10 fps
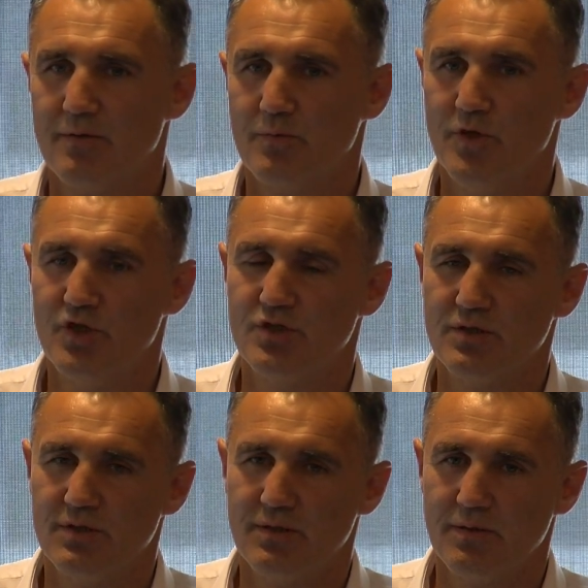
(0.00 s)

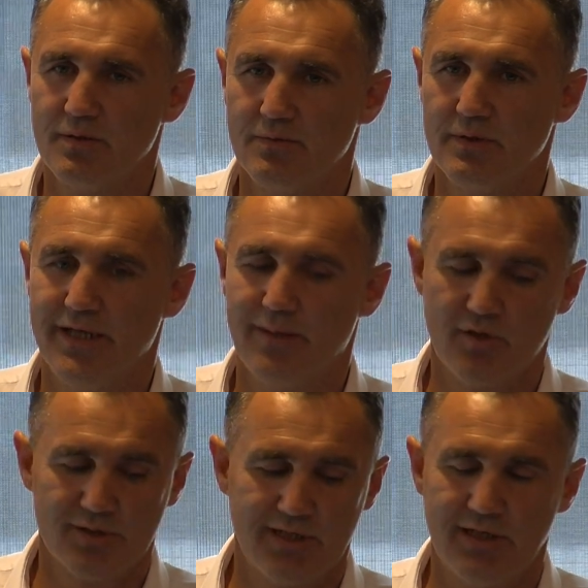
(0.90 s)
which
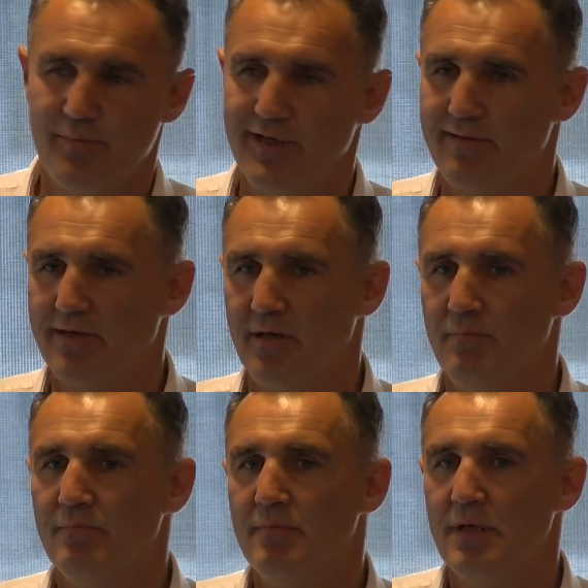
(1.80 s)
enabled us then to pick the
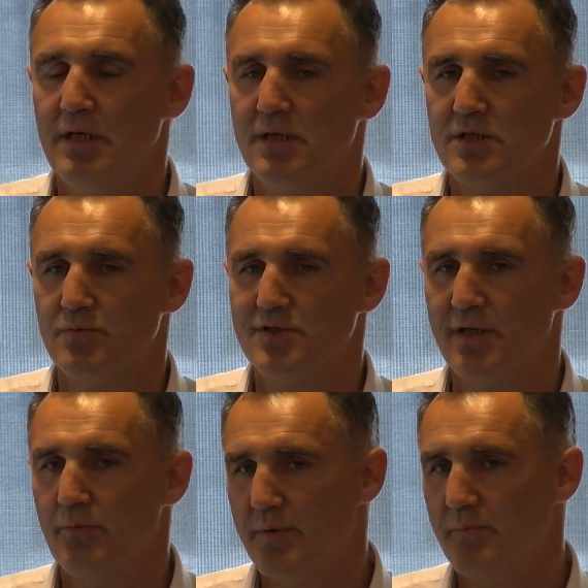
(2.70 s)
team. So we set
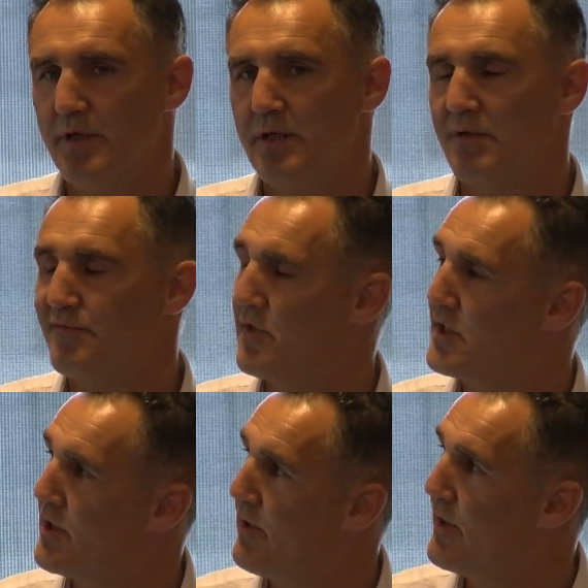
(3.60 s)
a really tough
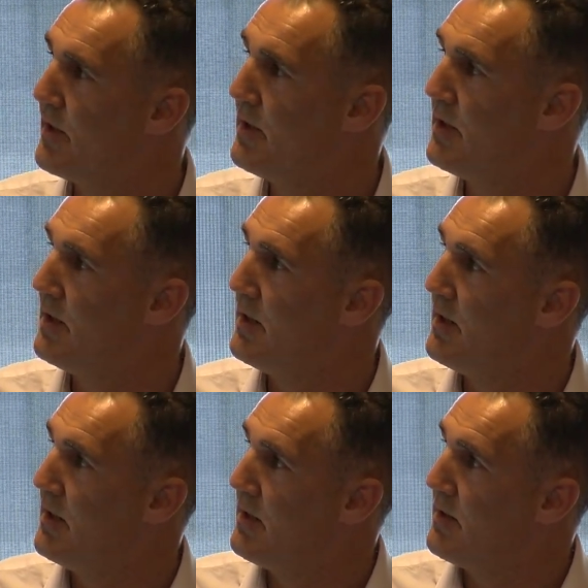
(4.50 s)
criteria.
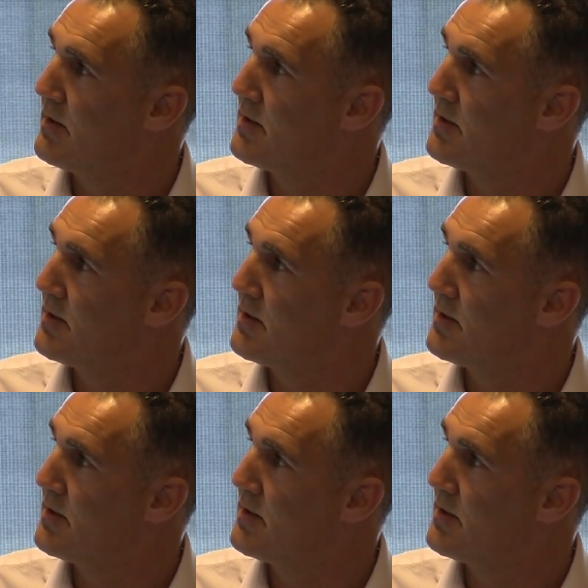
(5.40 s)
The